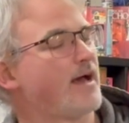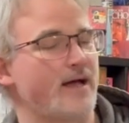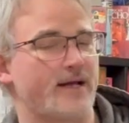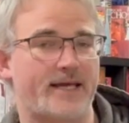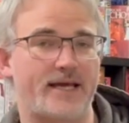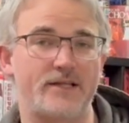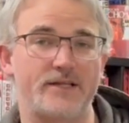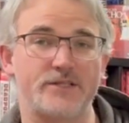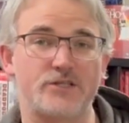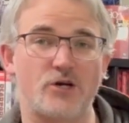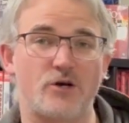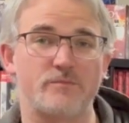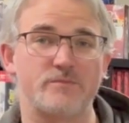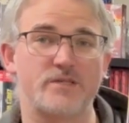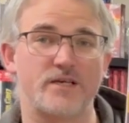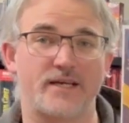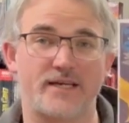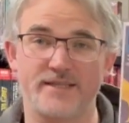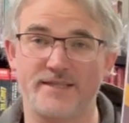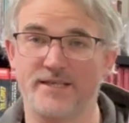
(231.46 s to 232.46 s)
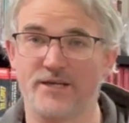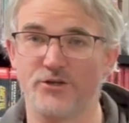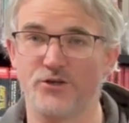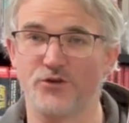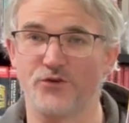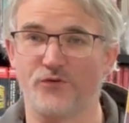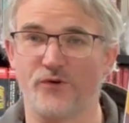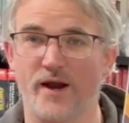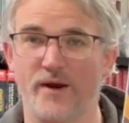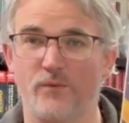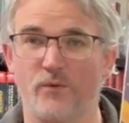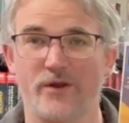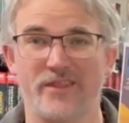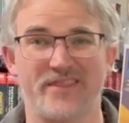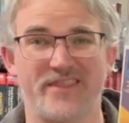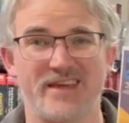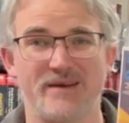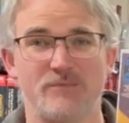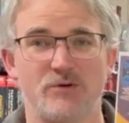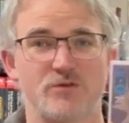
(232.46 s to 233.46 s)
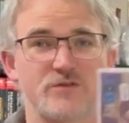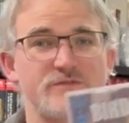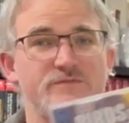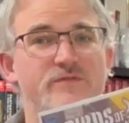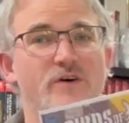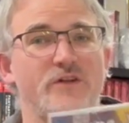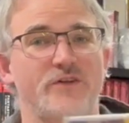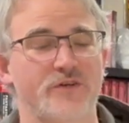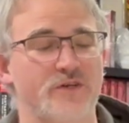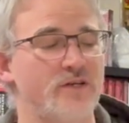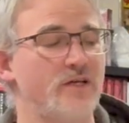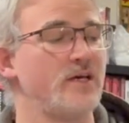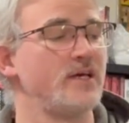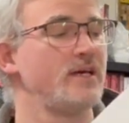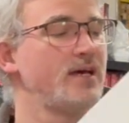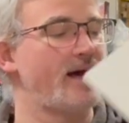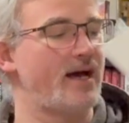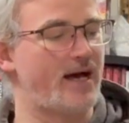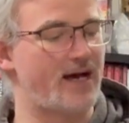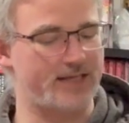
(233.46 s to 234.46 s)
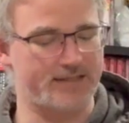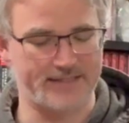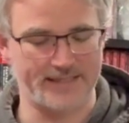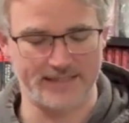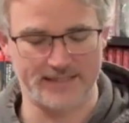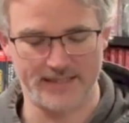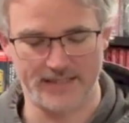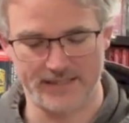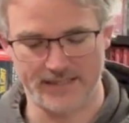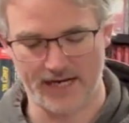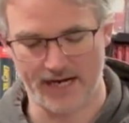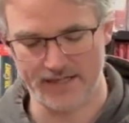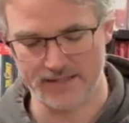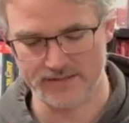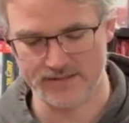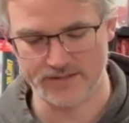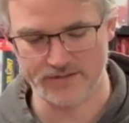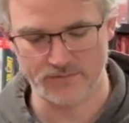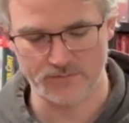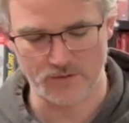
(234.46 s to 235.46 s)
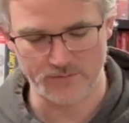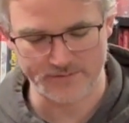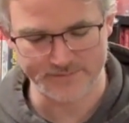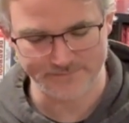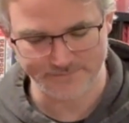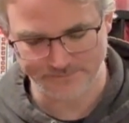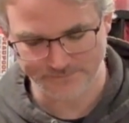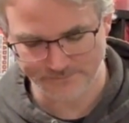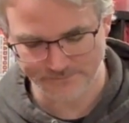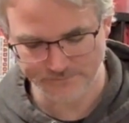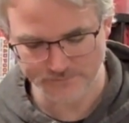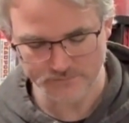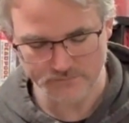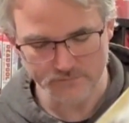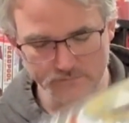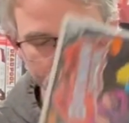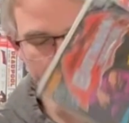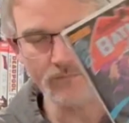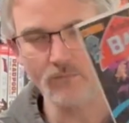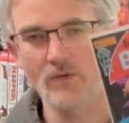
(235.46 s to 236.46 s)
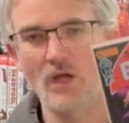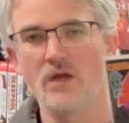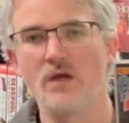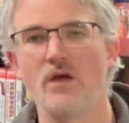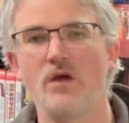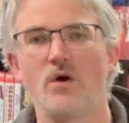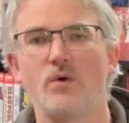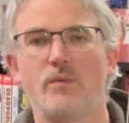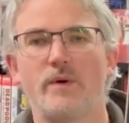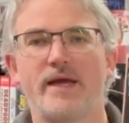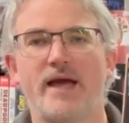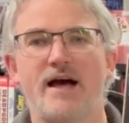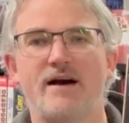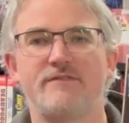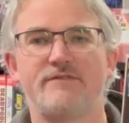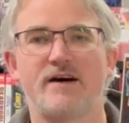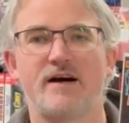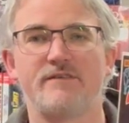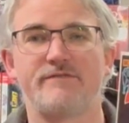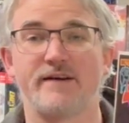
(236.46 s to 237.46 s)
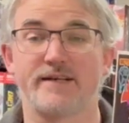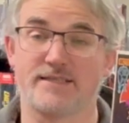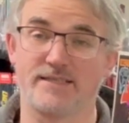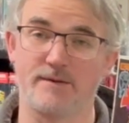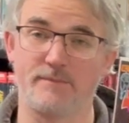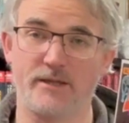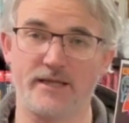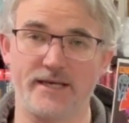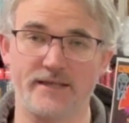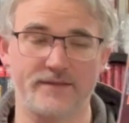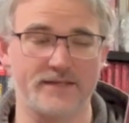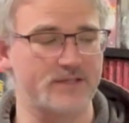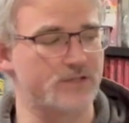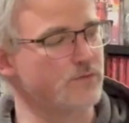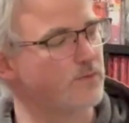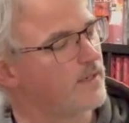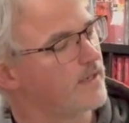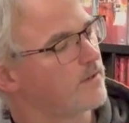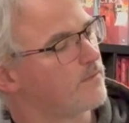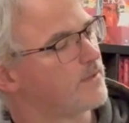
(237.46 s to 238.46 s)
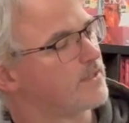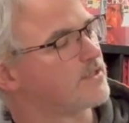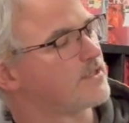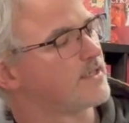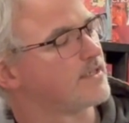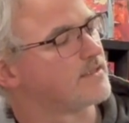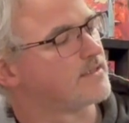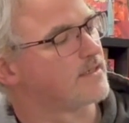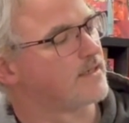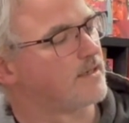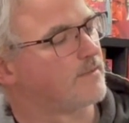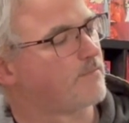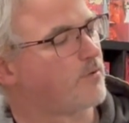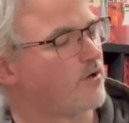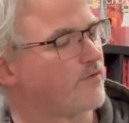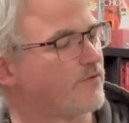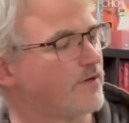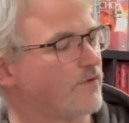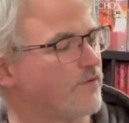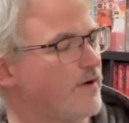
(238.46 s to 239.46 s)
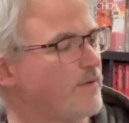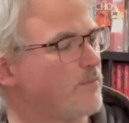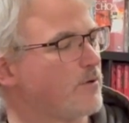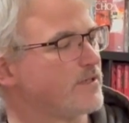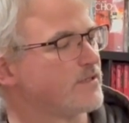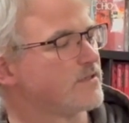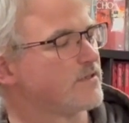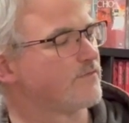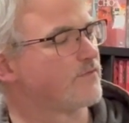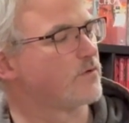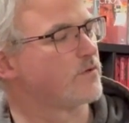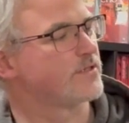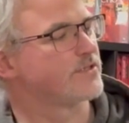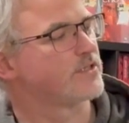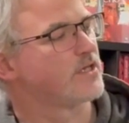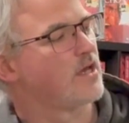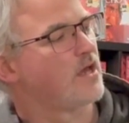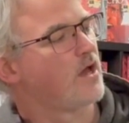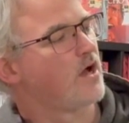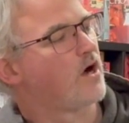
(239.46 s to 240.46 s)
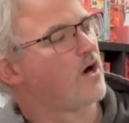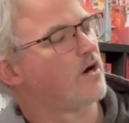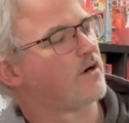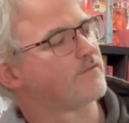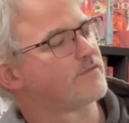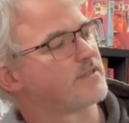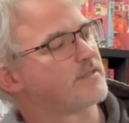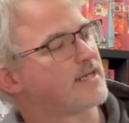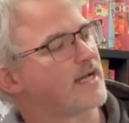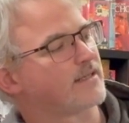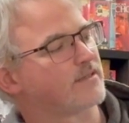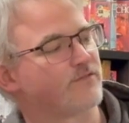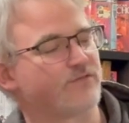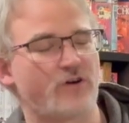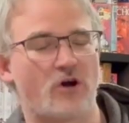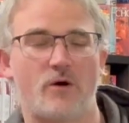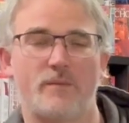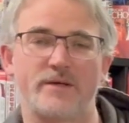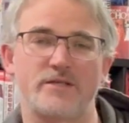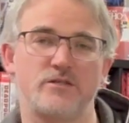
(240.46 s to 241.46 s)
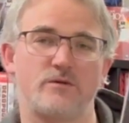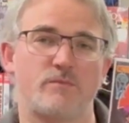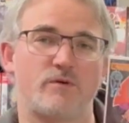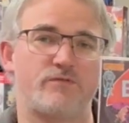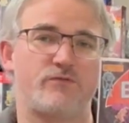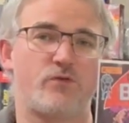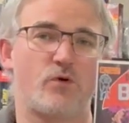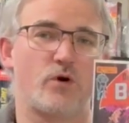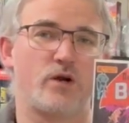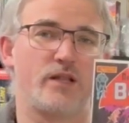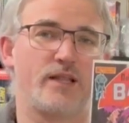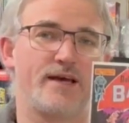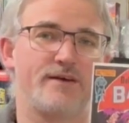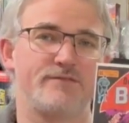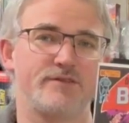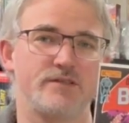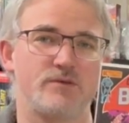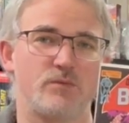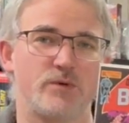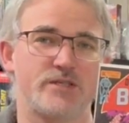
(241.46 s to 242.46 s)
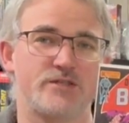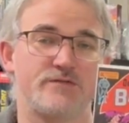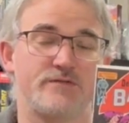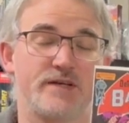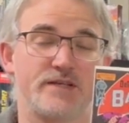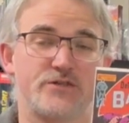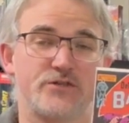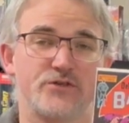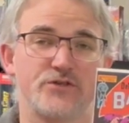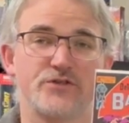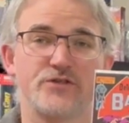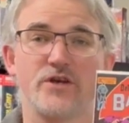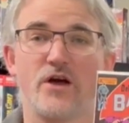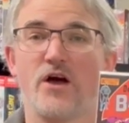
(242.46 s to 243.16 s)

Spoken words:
Kelly Thompson continuing to write one of the most fun DC titles at the moment. We have Facsimile in this week, which is a perfect reprint, of course, of Detective Comics number 411, which features